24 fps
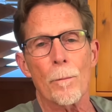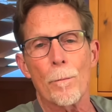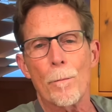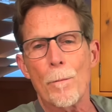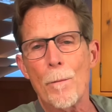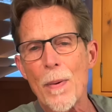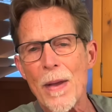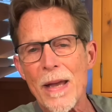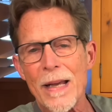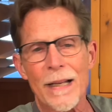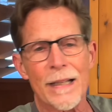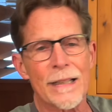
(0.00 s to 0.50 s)

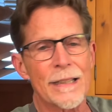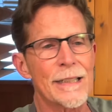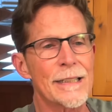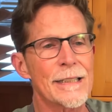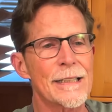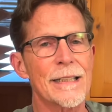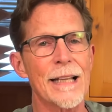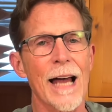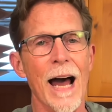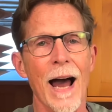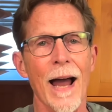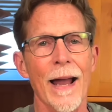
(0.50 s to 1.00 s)
big
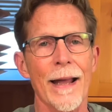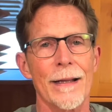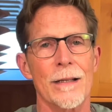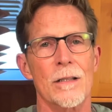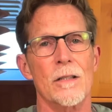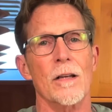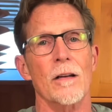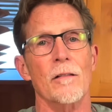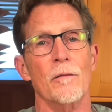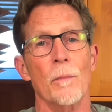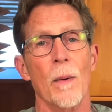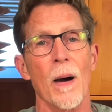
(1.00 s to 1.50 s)
sides
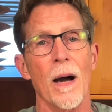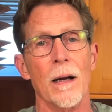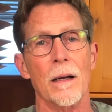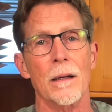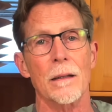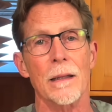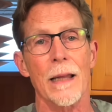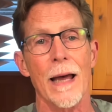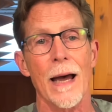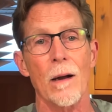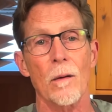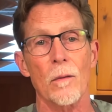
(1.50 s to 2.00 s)
of
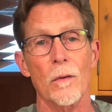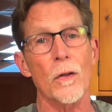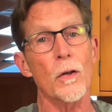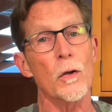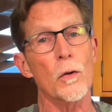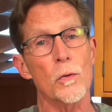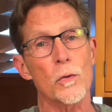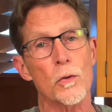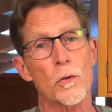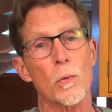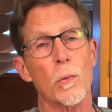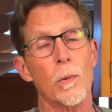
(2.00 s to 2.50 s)
bacalao,
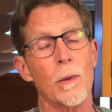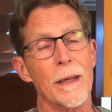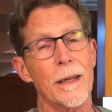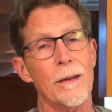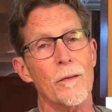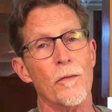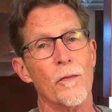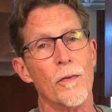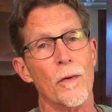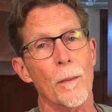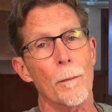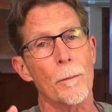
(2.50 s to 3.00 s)
usually
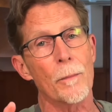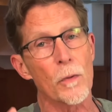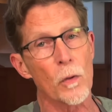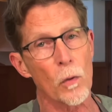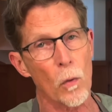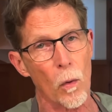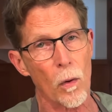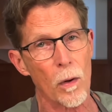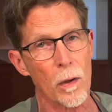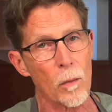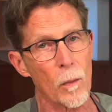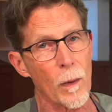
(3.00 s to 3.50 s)
from
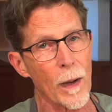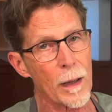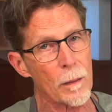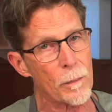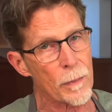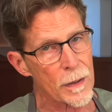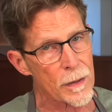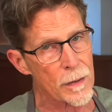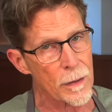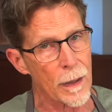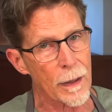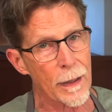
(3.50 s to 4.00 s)
Norway,
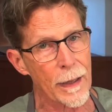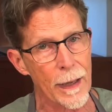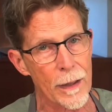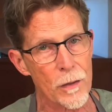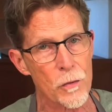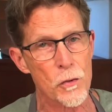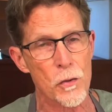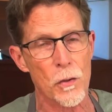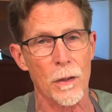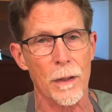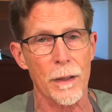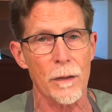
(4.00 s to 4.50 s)
but
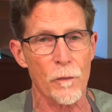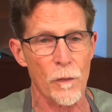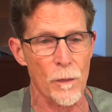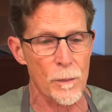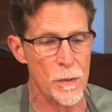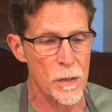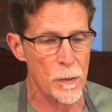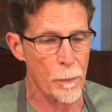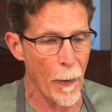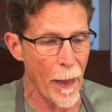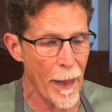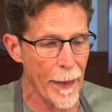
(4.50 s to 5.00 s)
occasionally from
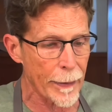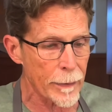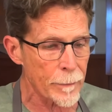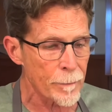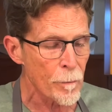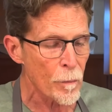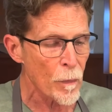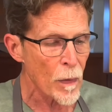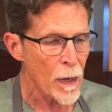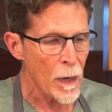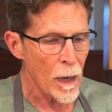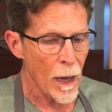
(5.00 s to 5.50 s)
Spain.
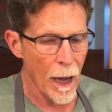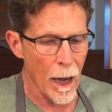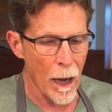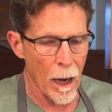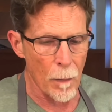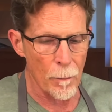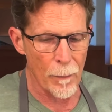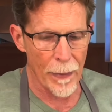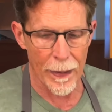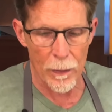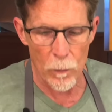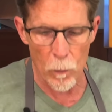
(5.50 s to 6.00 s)

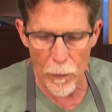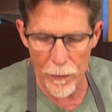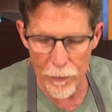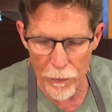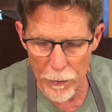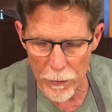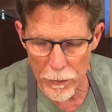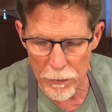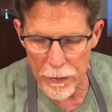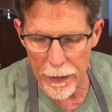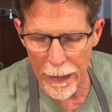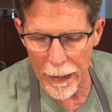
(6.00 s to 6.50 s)
Um, and what
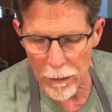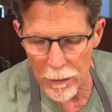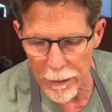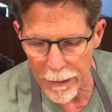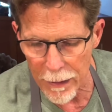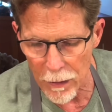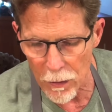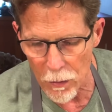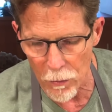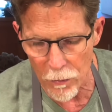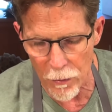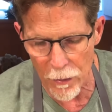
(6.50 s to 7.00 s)
they're telling
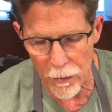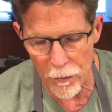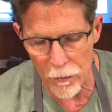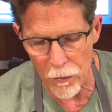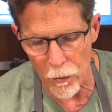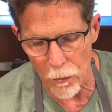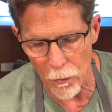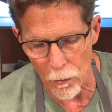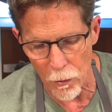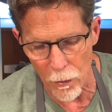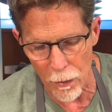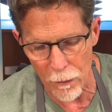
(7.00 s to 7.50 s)
you that
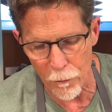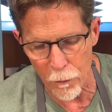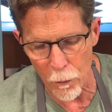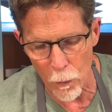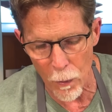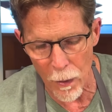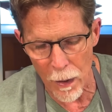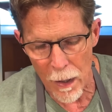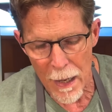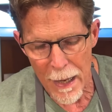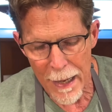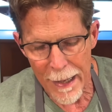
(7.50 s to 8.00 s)
you look
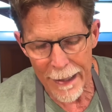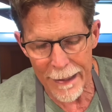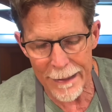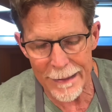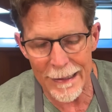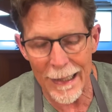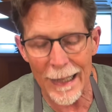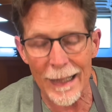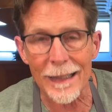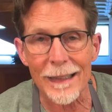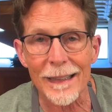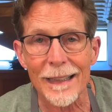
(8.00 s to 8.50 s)
for is
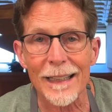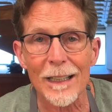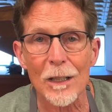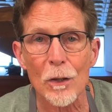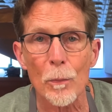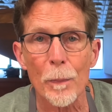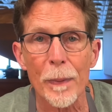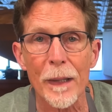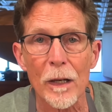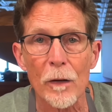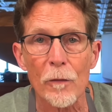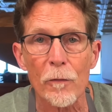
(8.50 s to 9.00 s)
a little
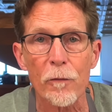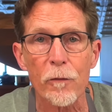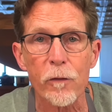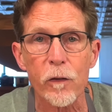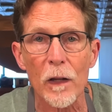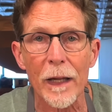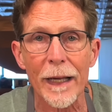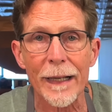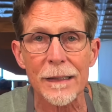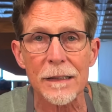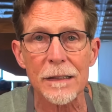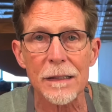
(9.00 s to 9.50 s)
bit of
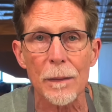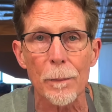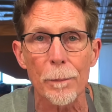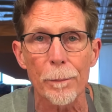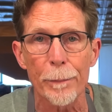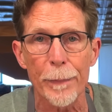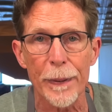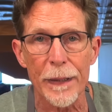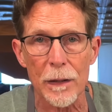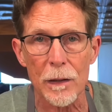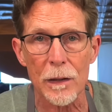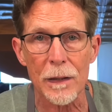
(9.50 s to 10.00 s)

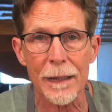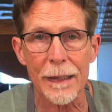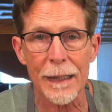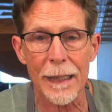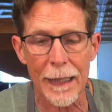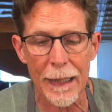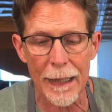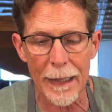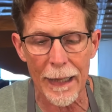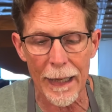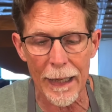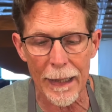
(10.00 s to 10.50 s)

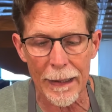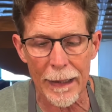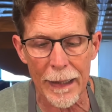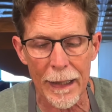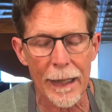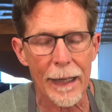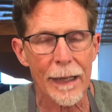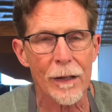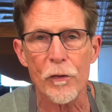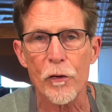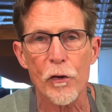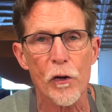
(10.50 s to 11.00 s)
flexibility in it.
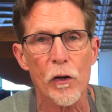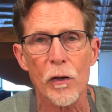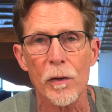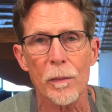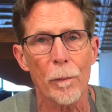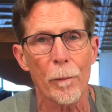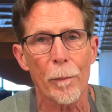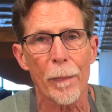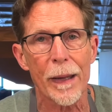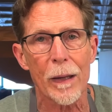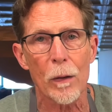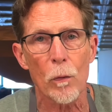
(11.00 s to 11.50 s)
It
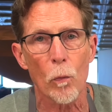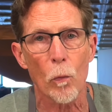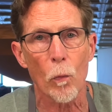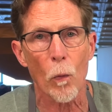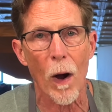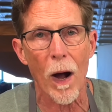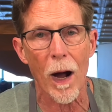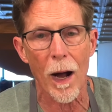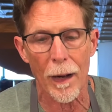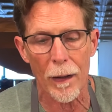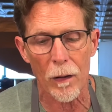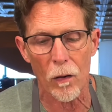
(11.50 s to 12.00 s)
shouldn't be
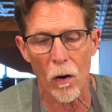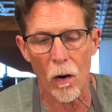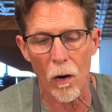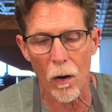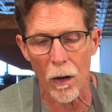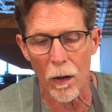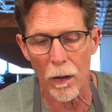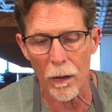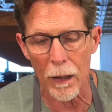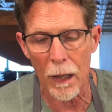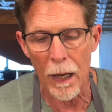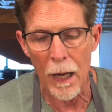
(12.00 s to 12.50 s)
rock
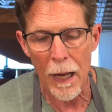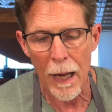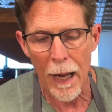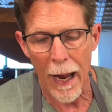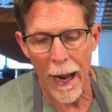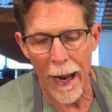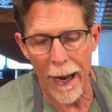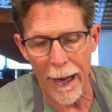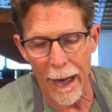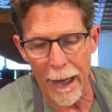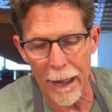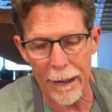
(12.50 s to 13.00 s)
hard.
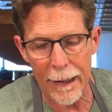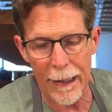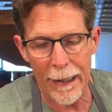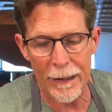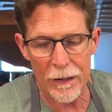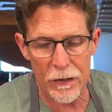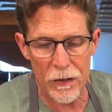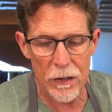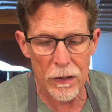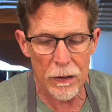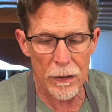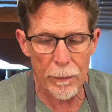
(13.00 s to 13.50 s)
And
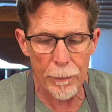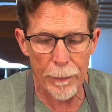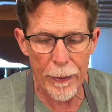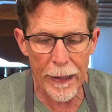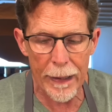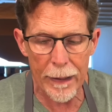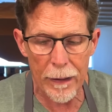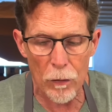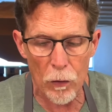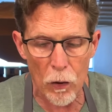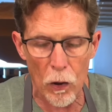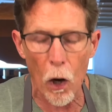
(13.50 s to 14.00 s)
it's going to
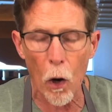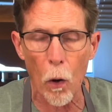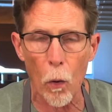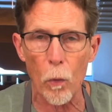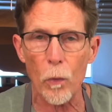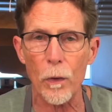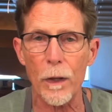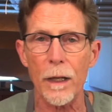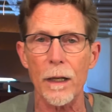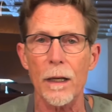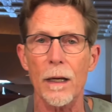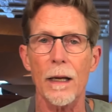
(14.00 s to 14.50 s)
be
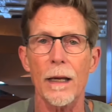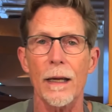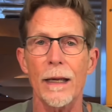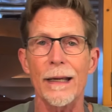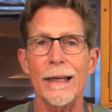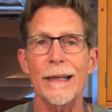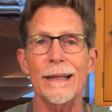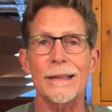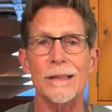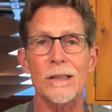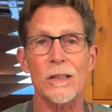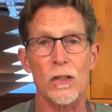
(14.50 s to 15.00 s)
coated
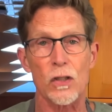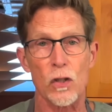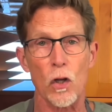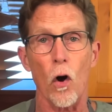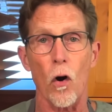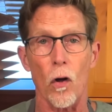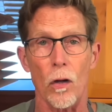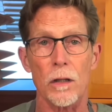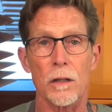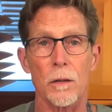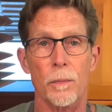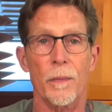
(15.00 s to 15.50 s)
in
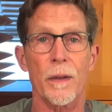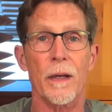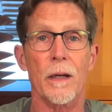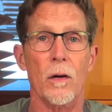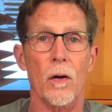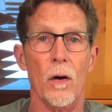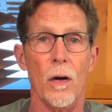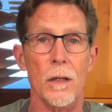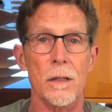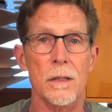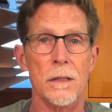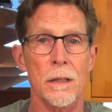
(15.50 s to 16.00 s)
salt
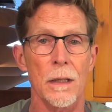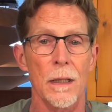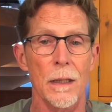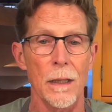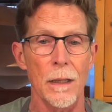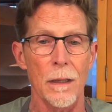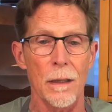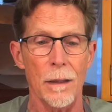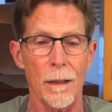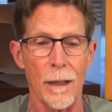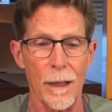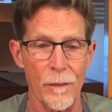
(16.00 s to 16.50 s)
because
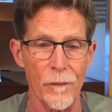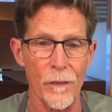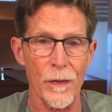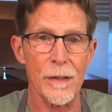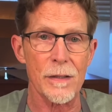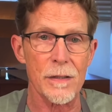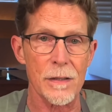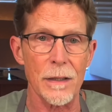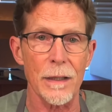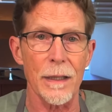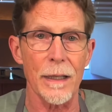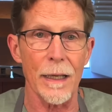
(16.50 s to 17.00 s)

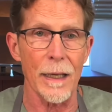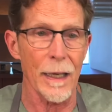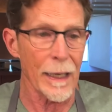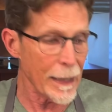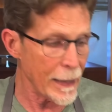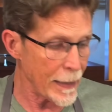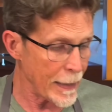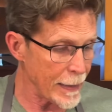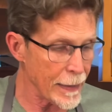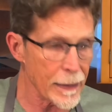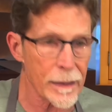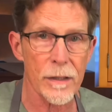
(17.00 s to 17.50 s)
Obviously,
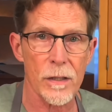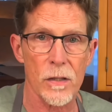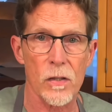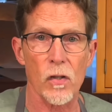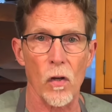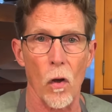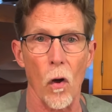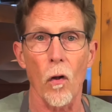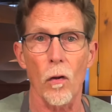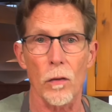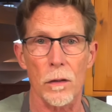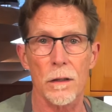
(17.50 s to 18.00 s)
it is
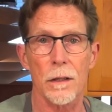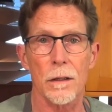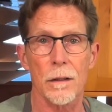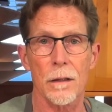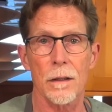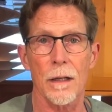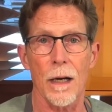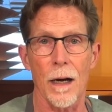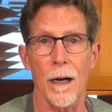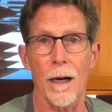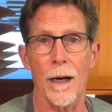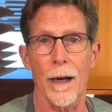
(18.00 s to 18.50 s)
salt
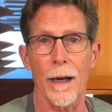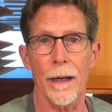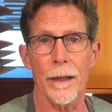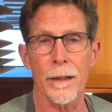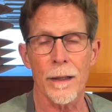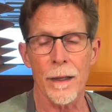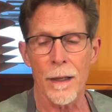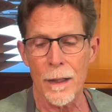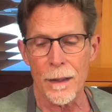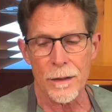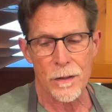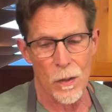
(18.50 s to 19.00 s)
cod.
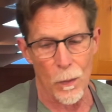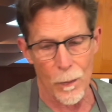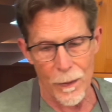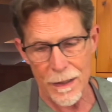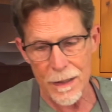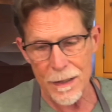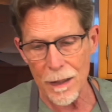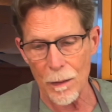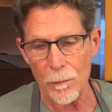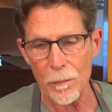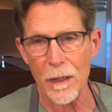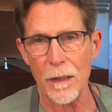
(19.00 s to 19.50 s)
So
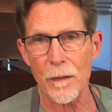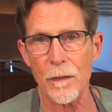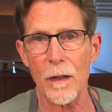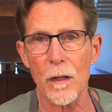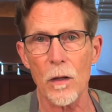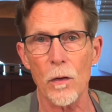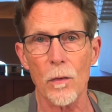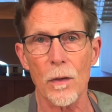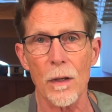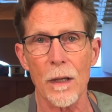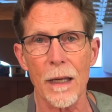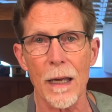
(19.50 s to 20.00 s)
it's something that
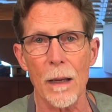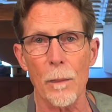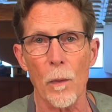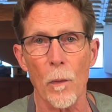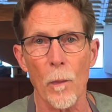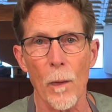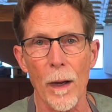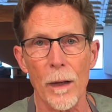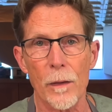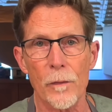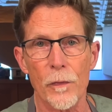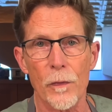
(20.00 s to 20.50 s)
you can keep
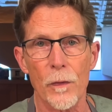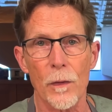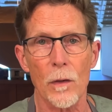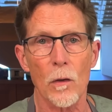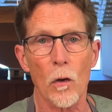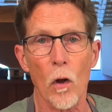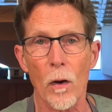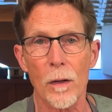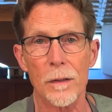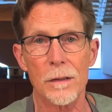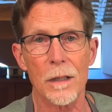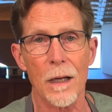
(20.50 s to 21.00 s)
around for a
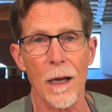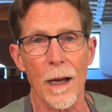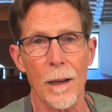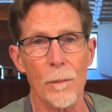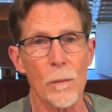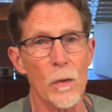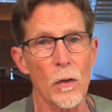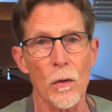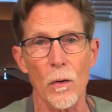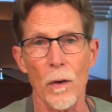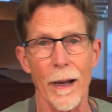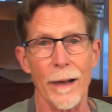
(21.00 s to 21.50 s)
long
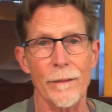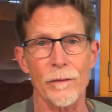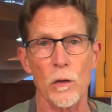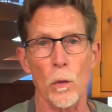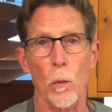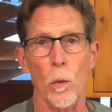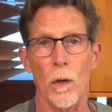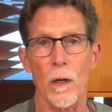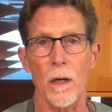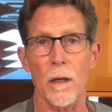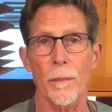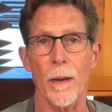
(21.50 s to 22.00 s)
time. You don't have to
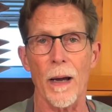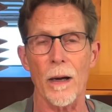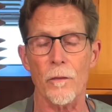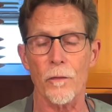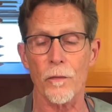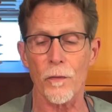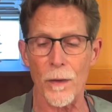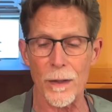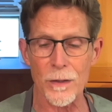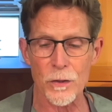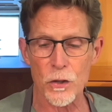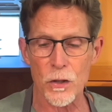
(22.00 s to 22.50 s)
worry about
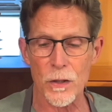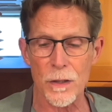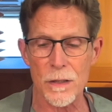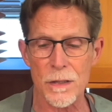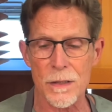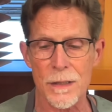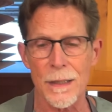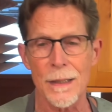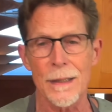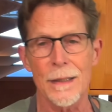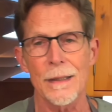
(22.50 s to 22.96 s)
freshness